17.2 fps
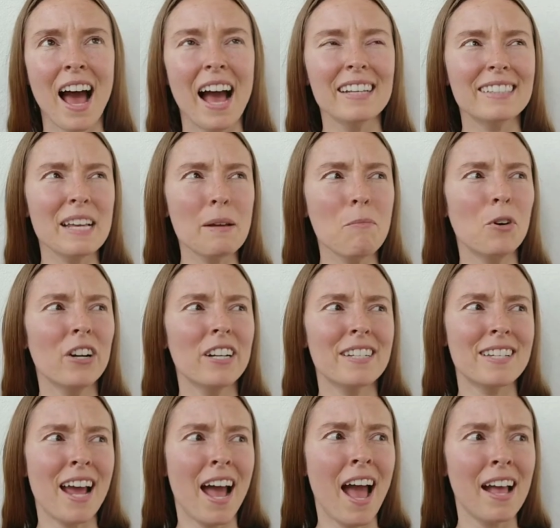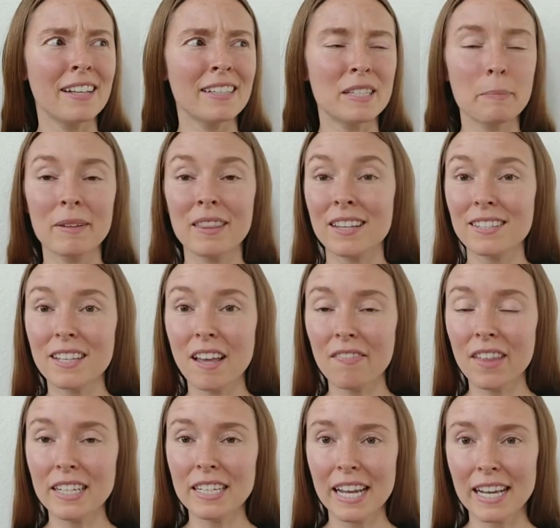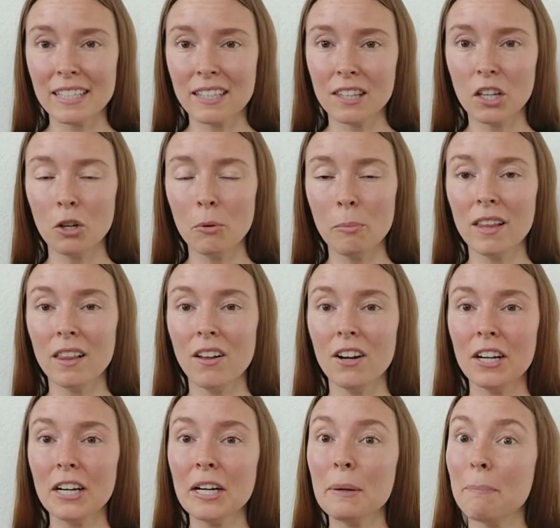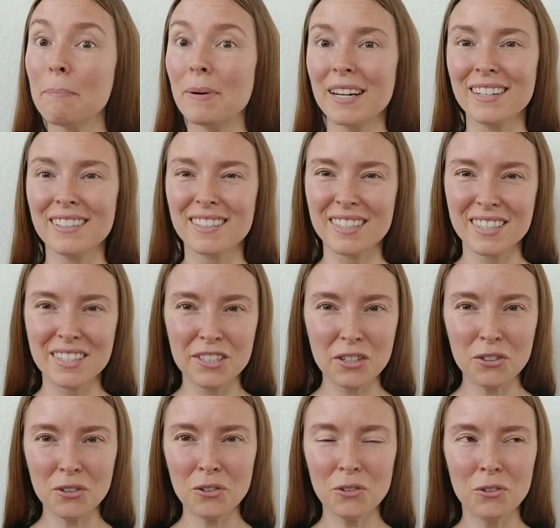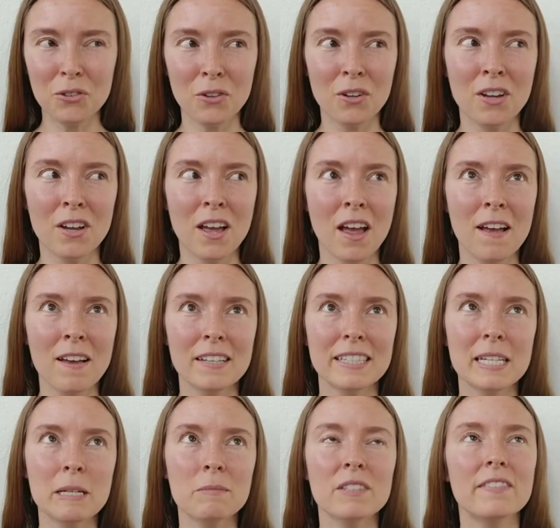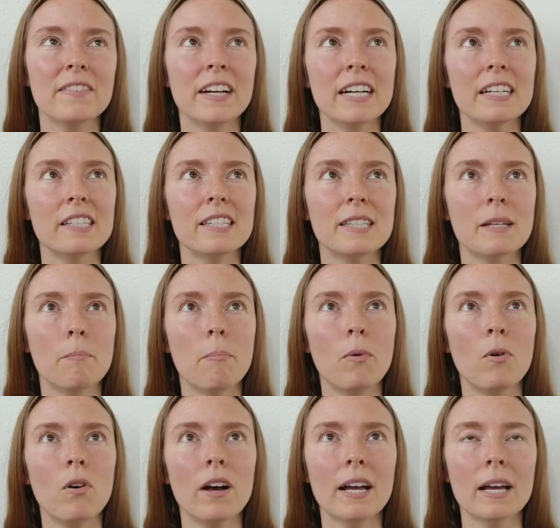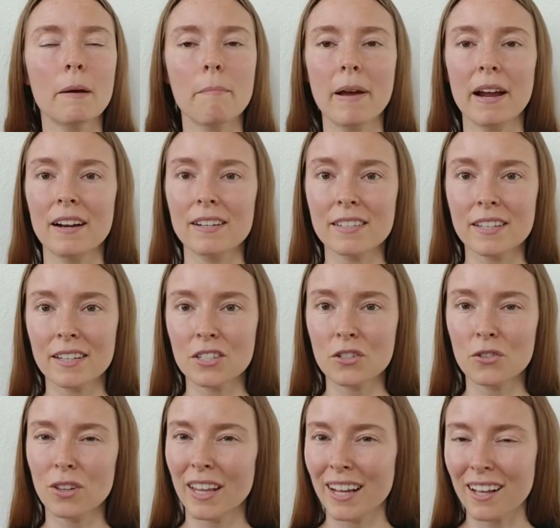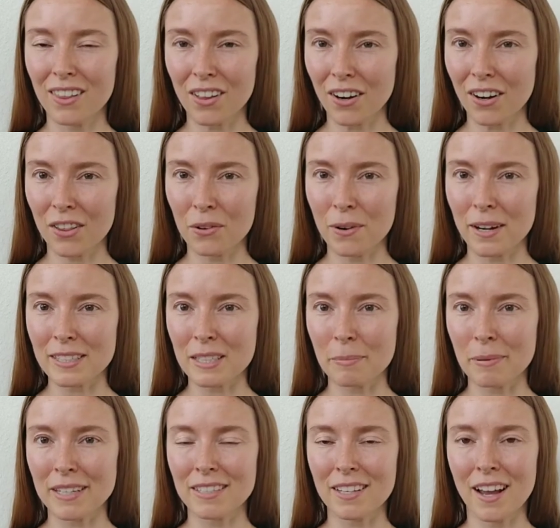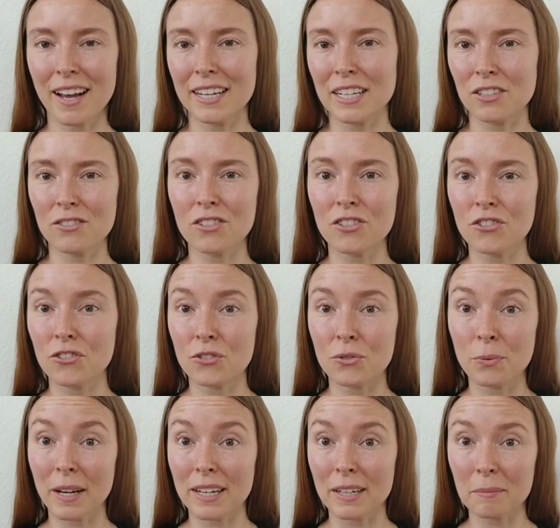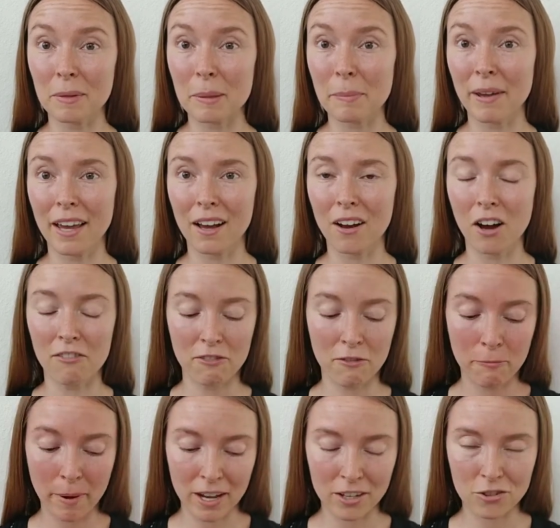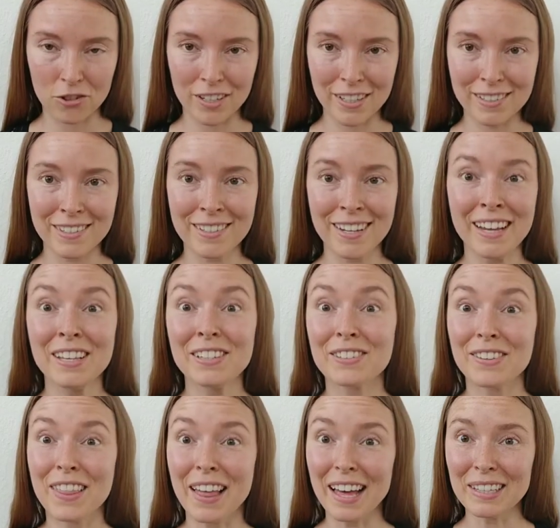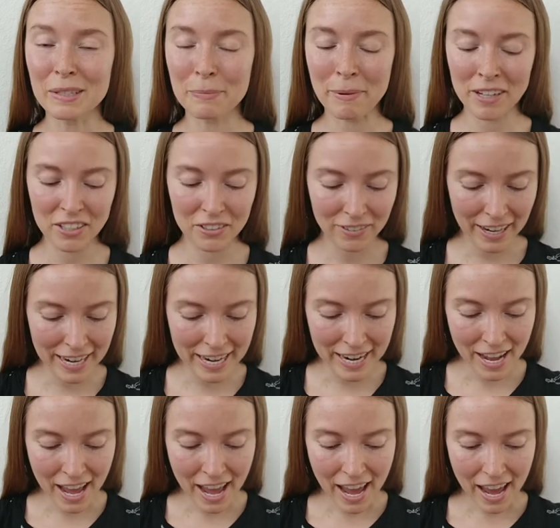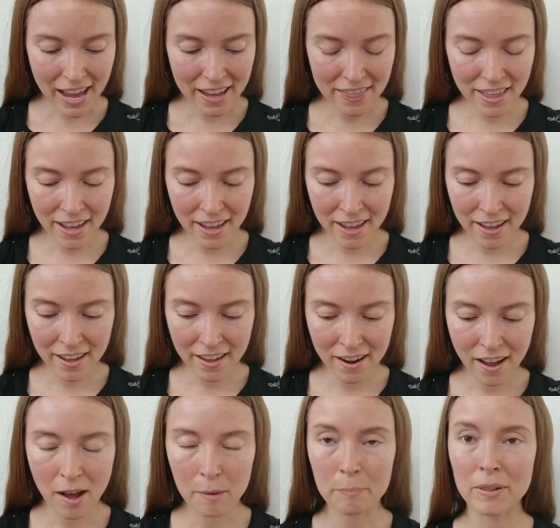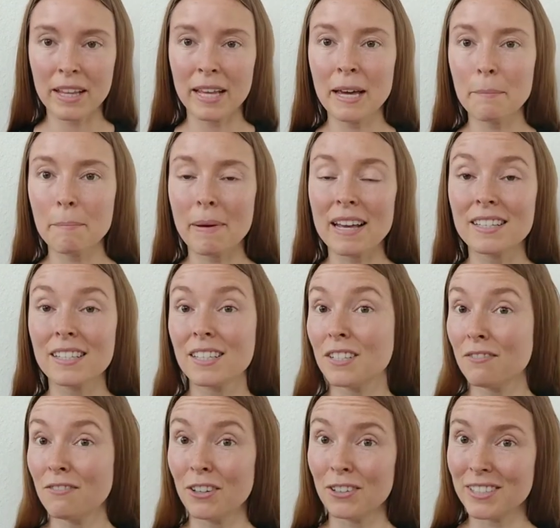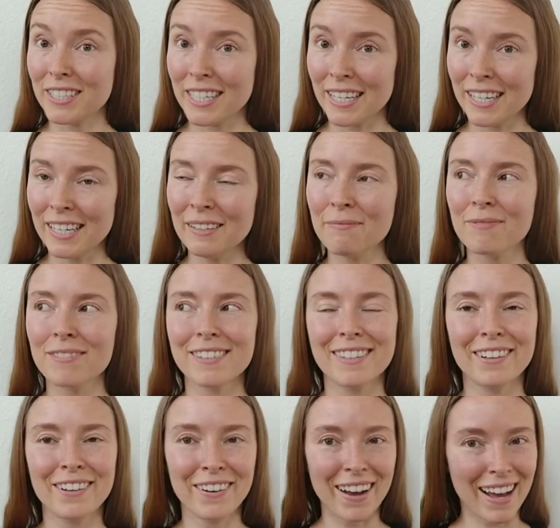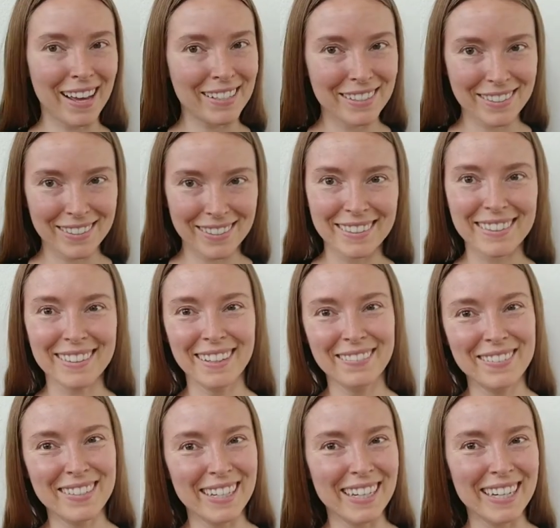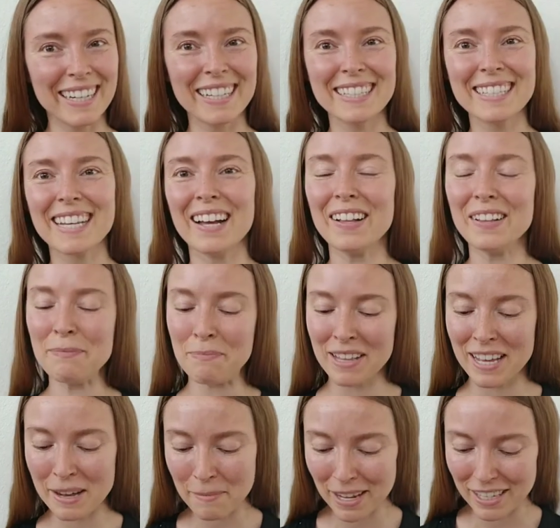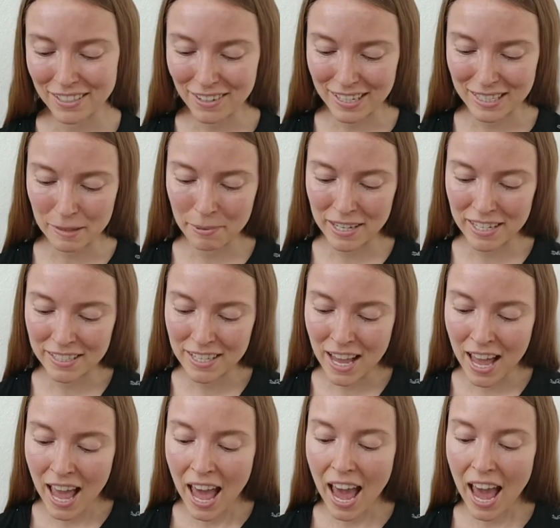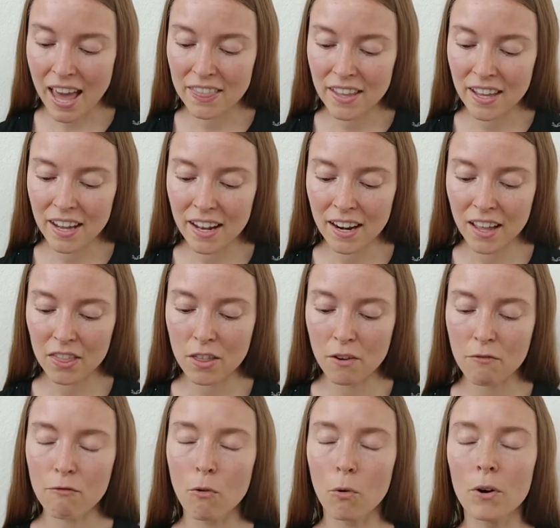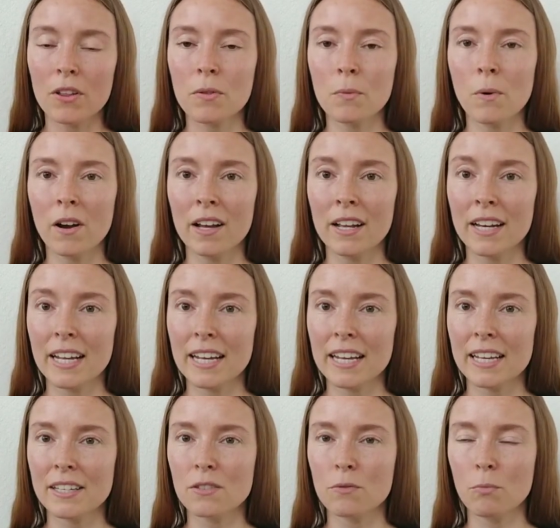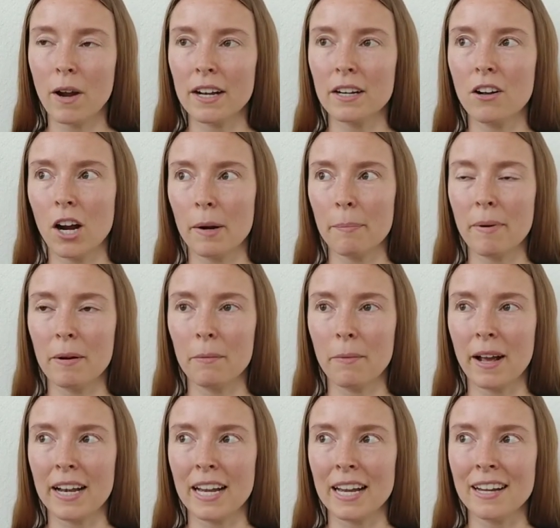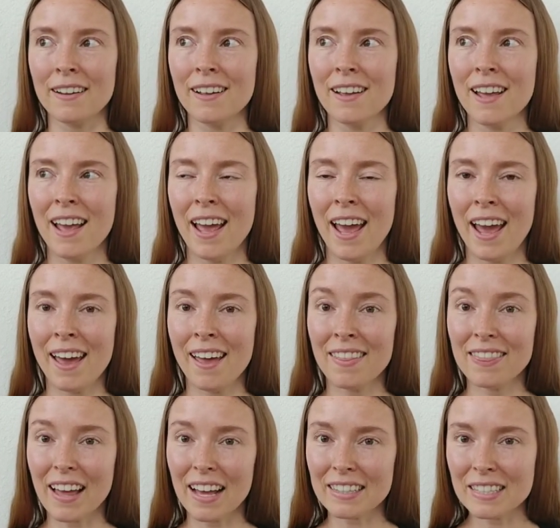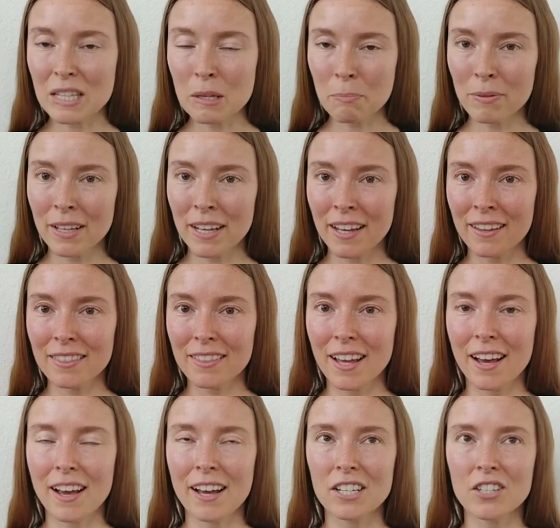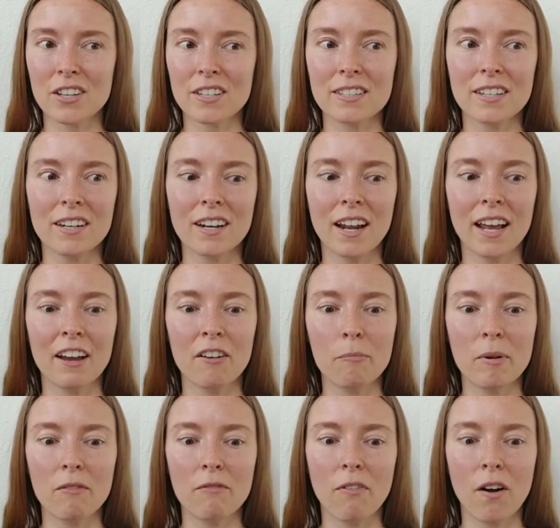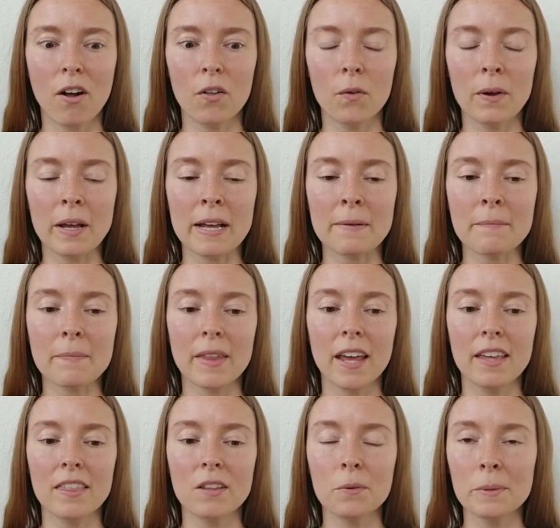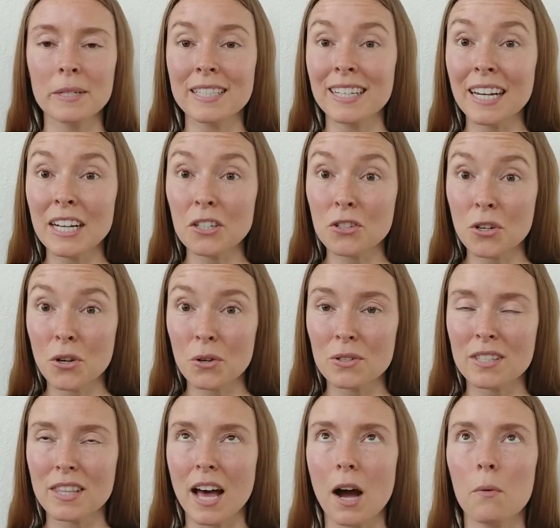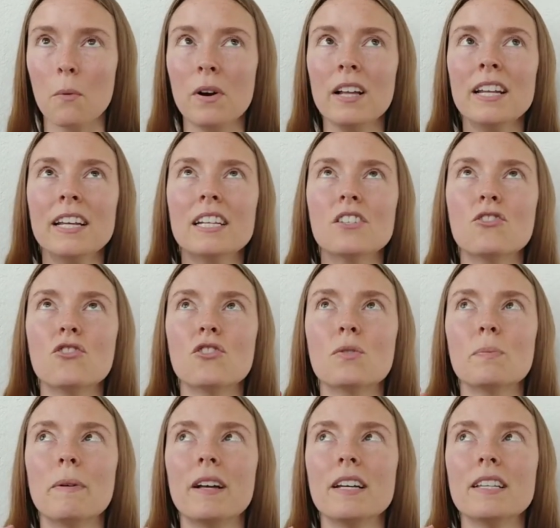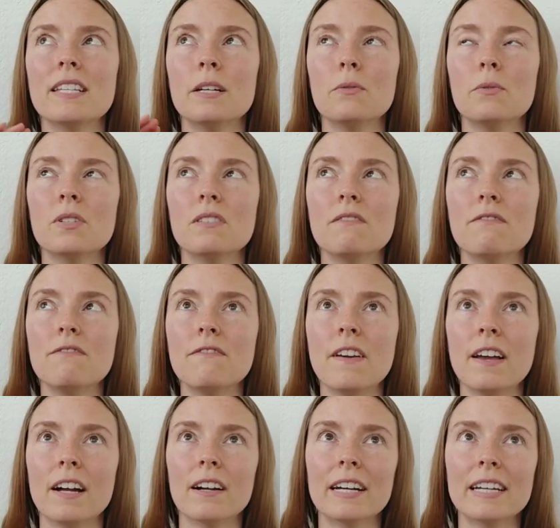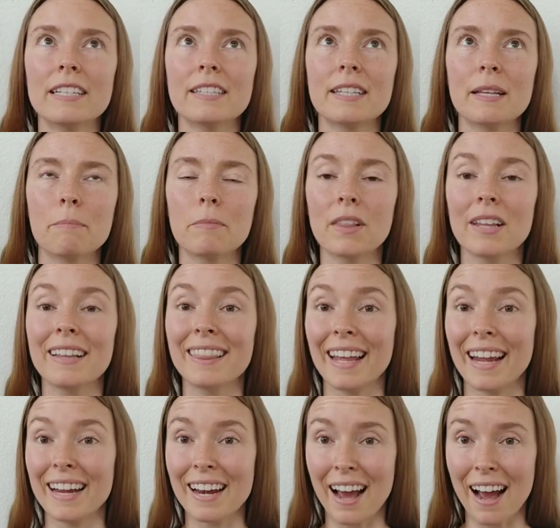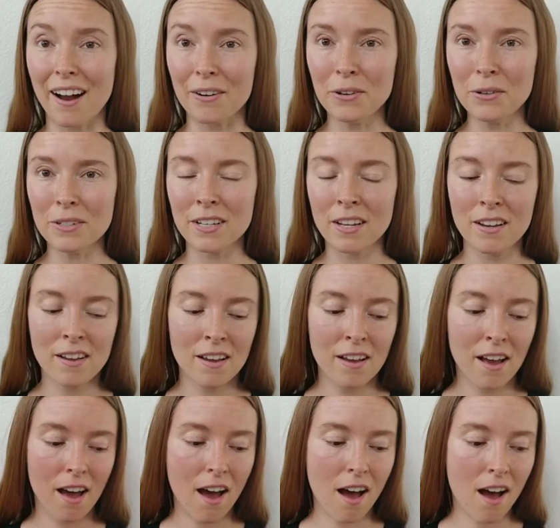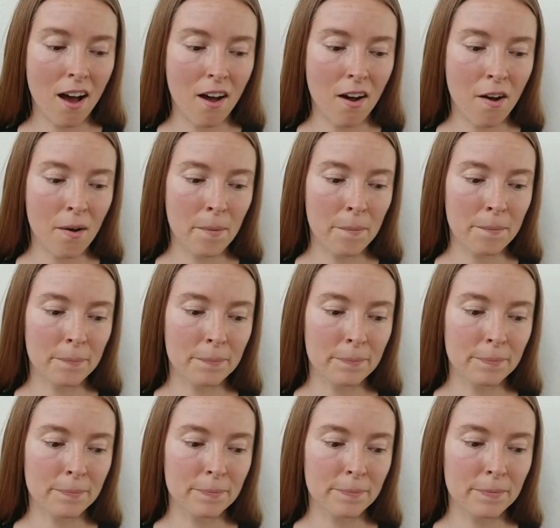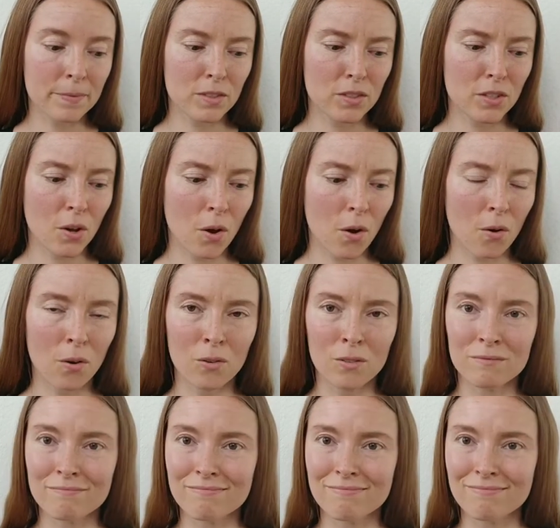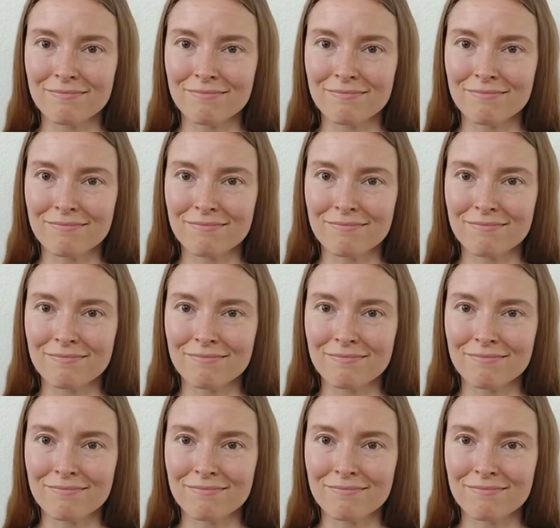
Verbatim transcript: I say more intense, but the stuff that takes a little bit longer, but it's still seems very simple in comparison to like a lot of the recipes I used to just randomly pick off of Pinterest. So that's been great. And then a plant based devotee. So, as I'm sure you can tell, plant based recipes. And then the fourth one is Red Carpet Ready. And that's the plan that Justin and I have been following. And the reason I chose that one is just because it was very simply laid out. Um, so,